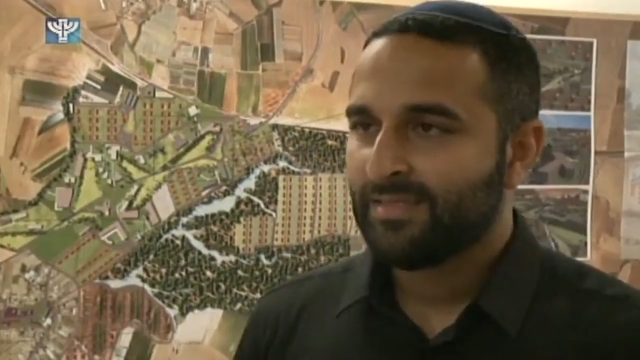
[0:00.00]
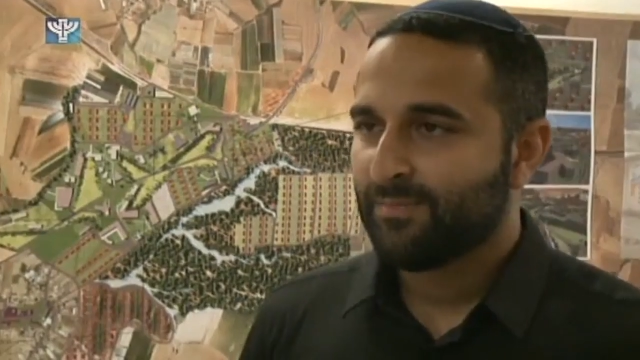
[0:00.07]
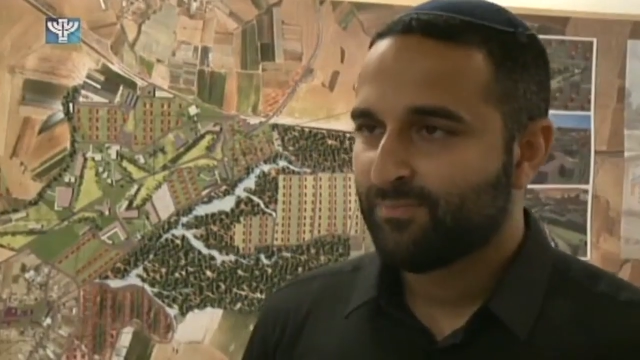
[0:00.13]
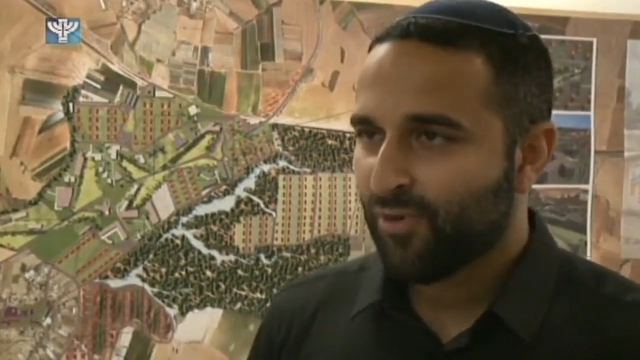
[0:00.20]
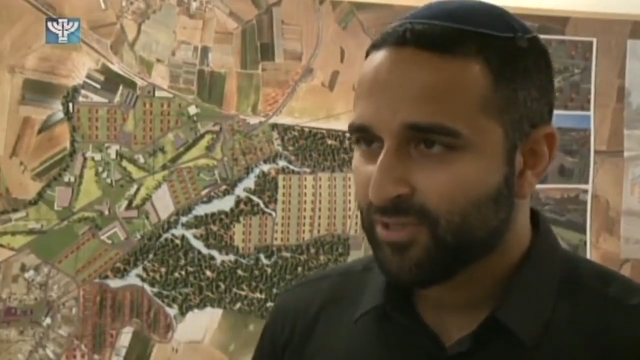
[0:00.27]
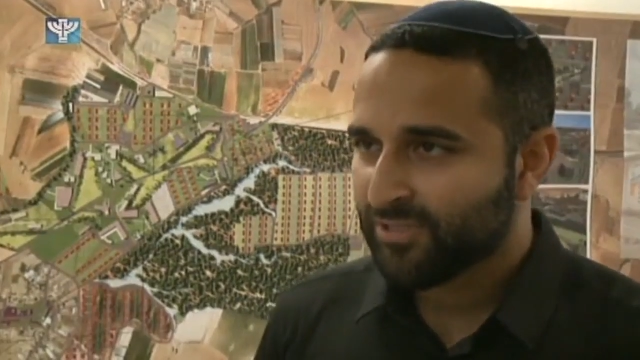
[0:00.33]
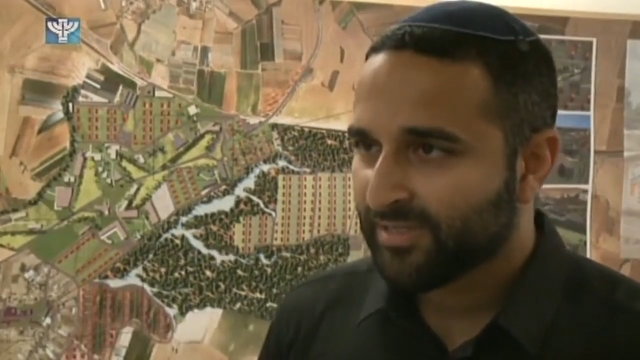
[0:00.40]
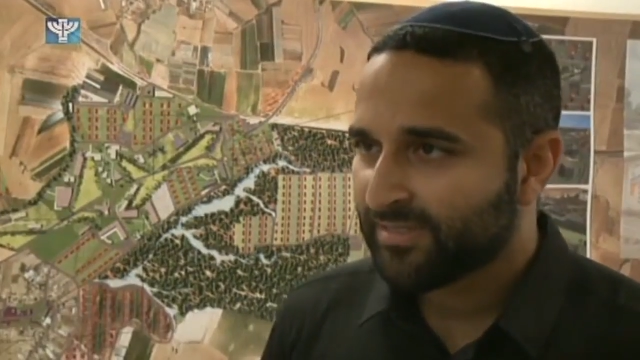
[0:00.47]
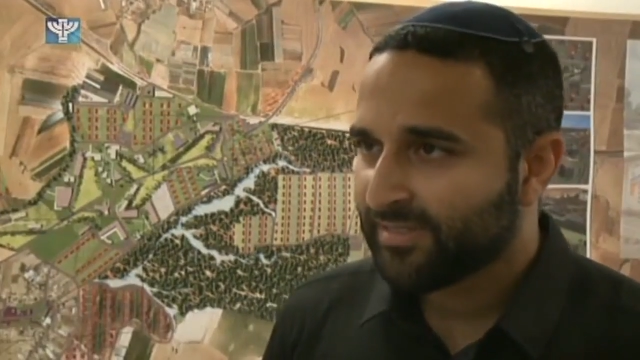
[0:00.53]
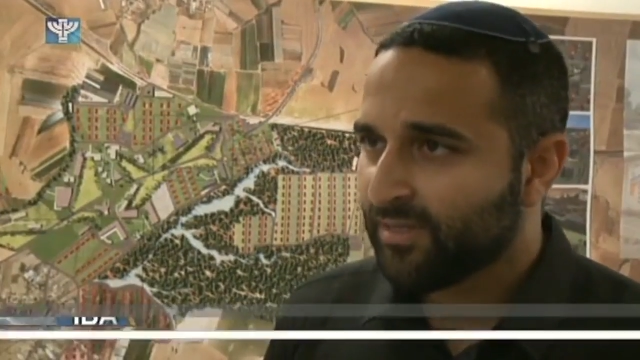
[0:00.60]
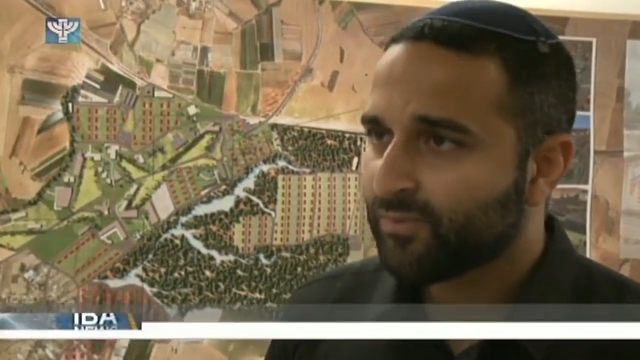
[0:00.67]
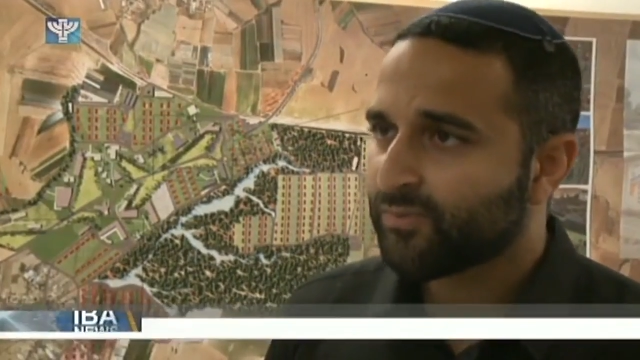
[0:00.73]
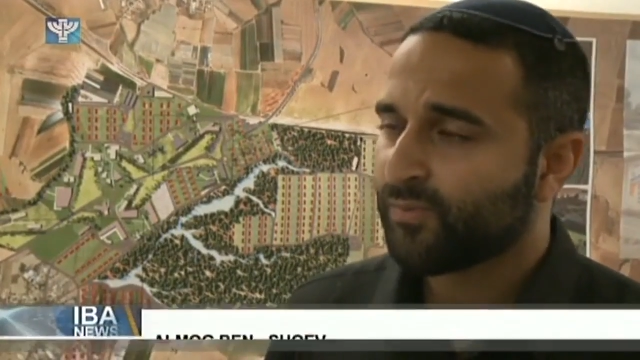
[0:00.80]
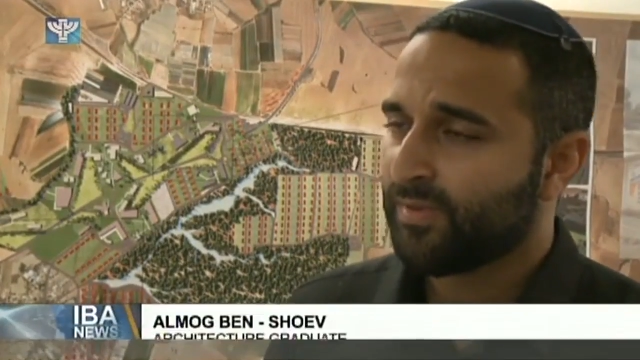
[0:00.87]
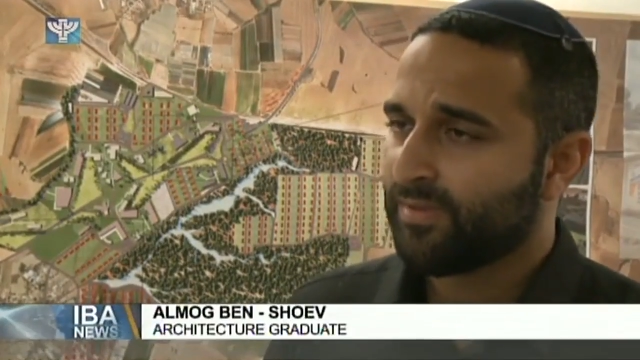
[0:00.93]
The project
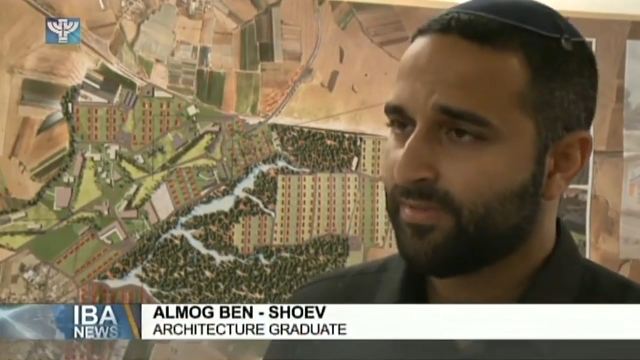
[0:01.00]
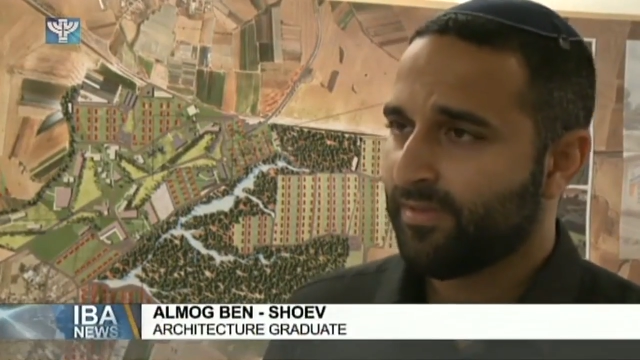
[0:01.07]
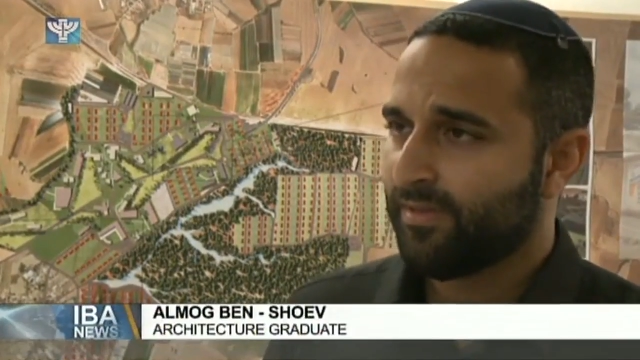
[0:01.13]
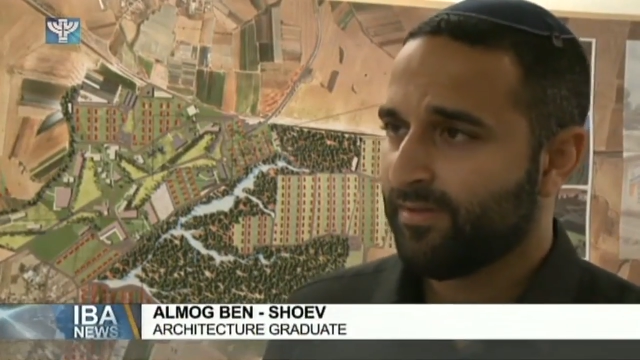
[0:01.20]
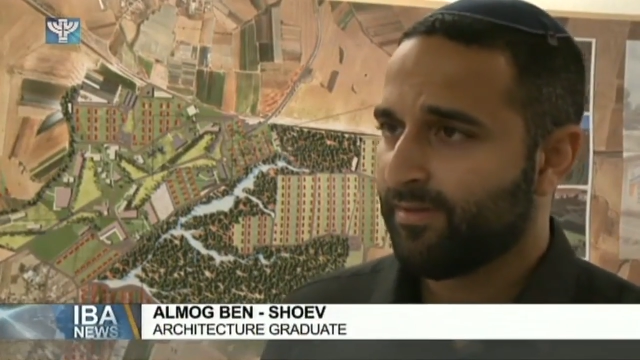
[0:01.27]
deals with